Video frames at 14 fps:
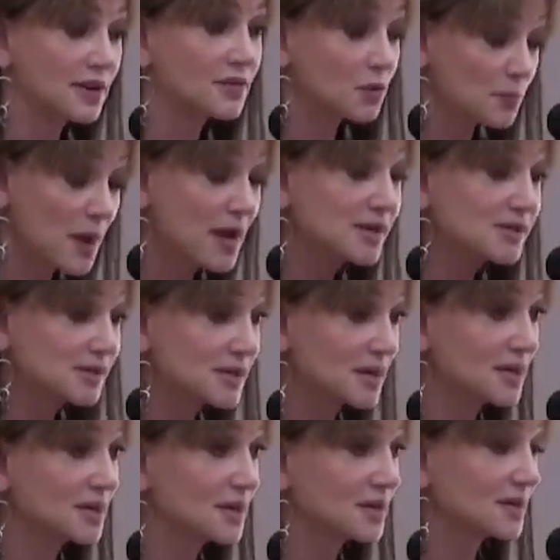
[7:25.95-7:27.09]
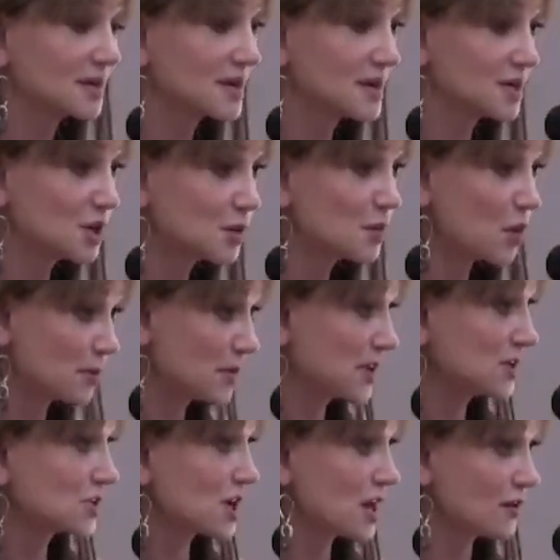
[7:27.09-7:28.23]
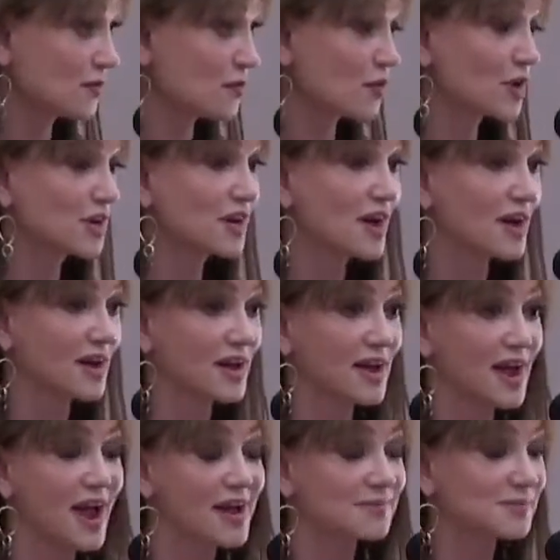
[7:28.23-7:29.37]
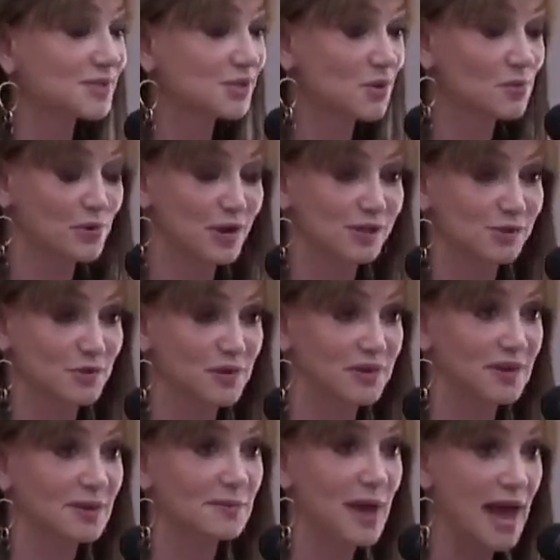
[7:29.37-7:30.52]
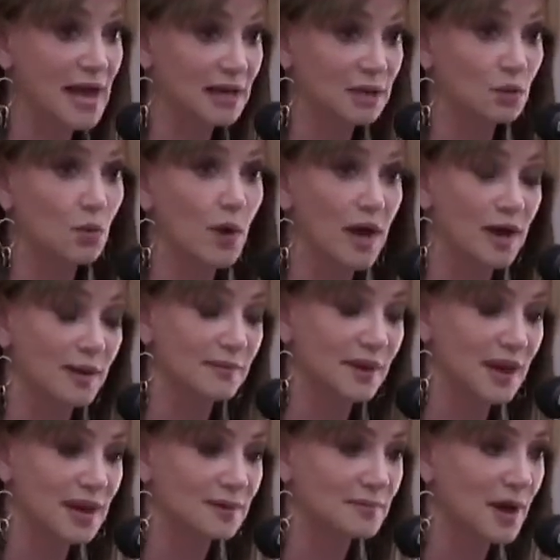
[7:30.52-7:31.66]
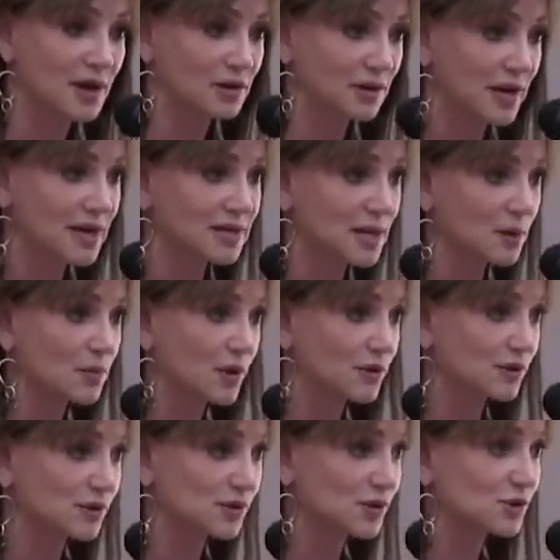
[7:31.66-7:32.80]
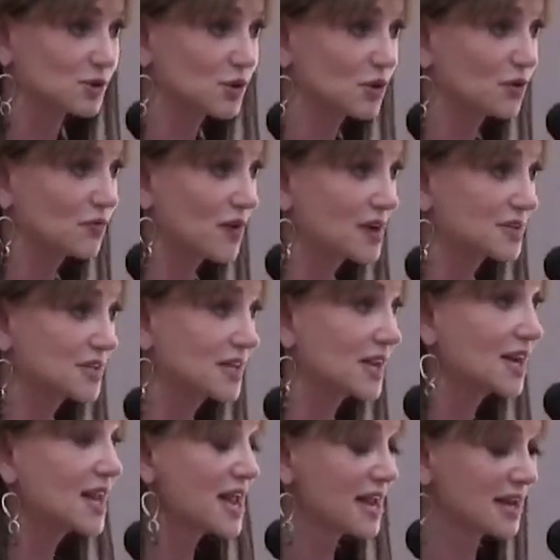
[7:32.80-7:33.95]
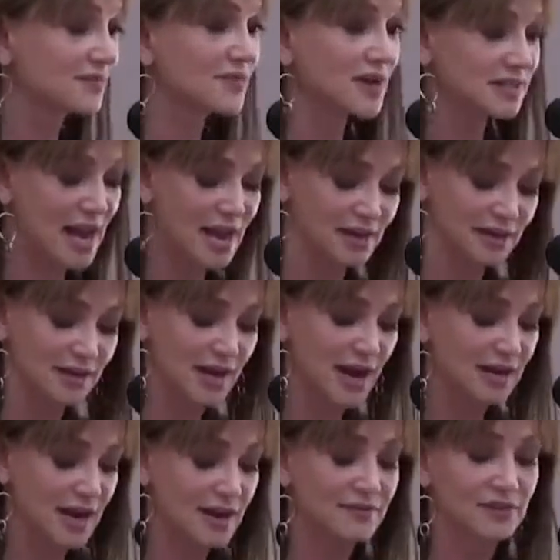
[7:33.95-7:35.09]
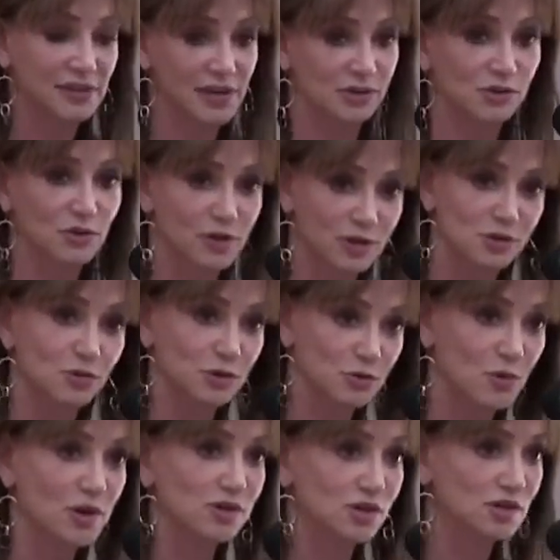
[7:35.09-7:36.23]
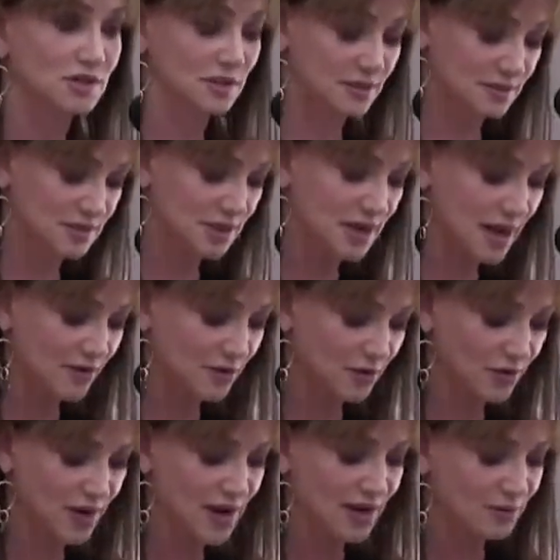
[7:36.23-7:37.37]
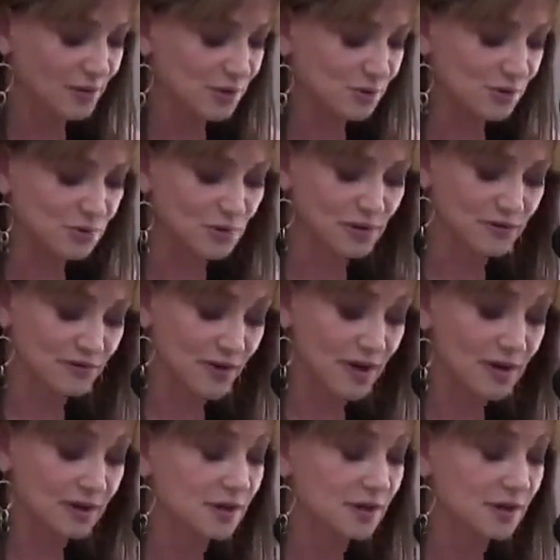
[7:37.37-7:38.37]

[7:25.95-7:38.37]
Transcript: They're based in Newport Beach, California. I'm so impressed with them. Allie Webb and Michael Landau, brother and sister, who founded it. In fact, Allie and I gave a lecture at George Washington together, which was really fun